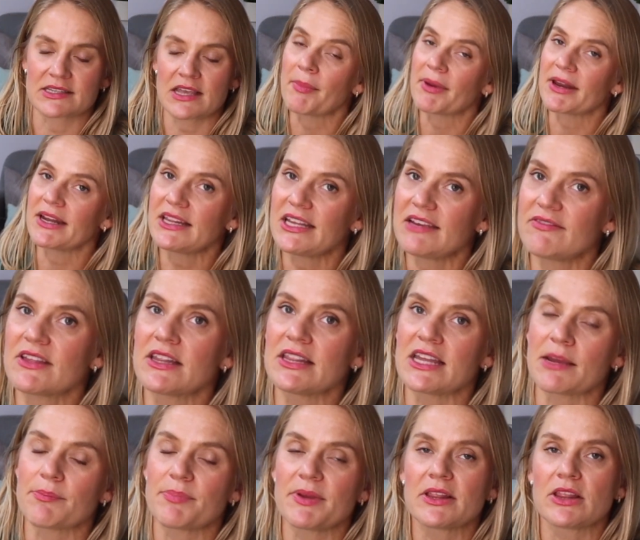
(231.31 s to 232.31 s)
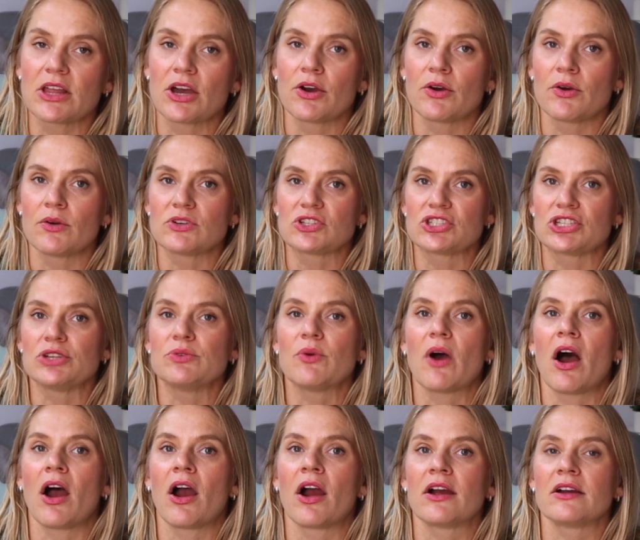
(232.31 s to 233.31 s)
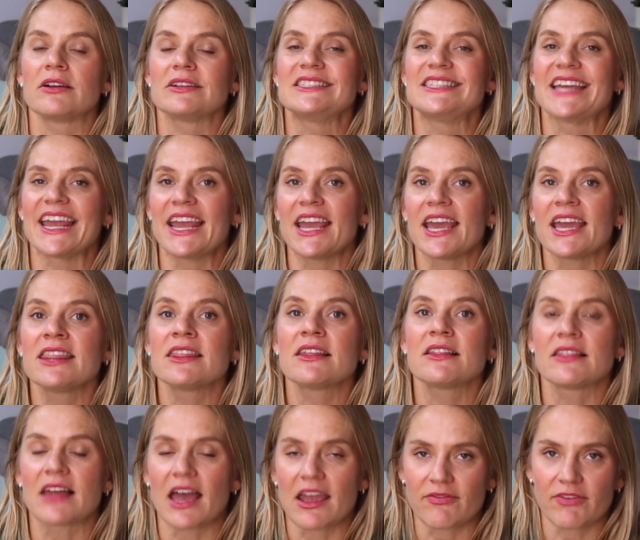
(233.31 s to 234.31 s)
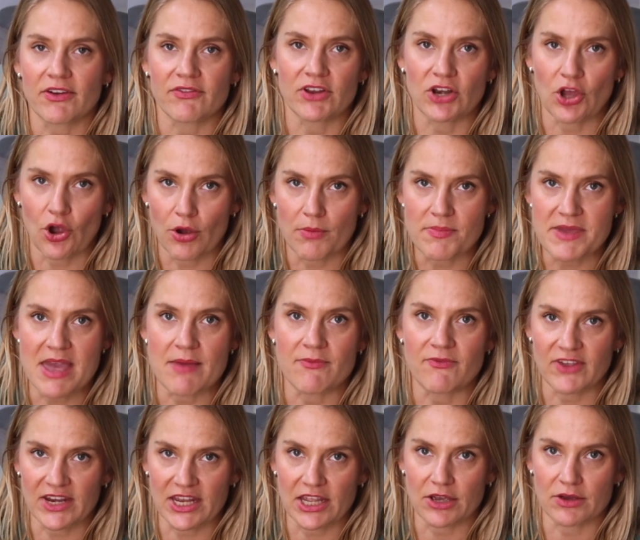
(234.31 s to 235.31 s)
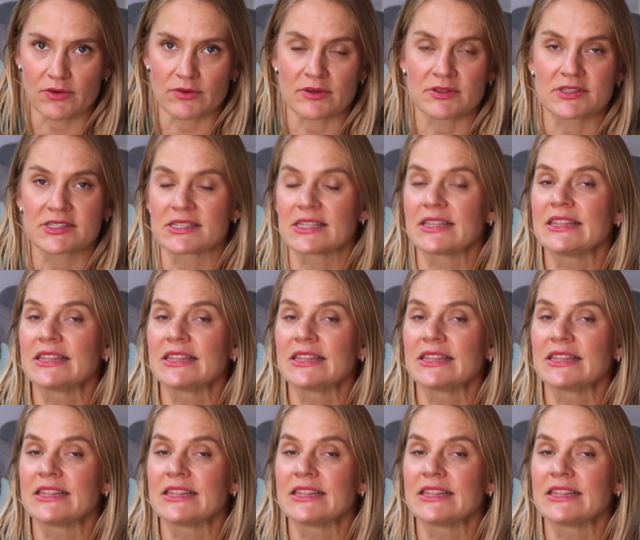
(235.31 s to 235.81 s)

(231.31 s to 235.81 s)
I'm going to leave the link below to our Date in the Life of an OBM videos.